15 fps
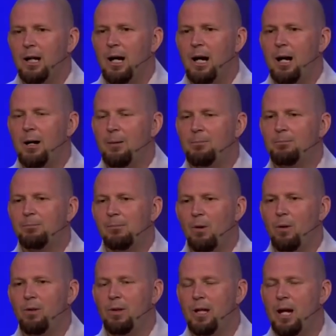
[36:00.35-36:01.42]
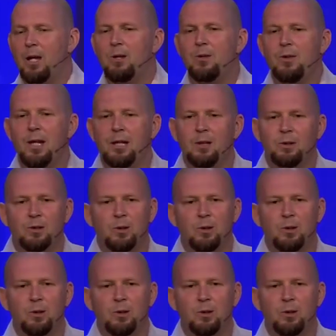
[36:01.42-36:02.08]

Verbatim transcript: um, the other thing He'll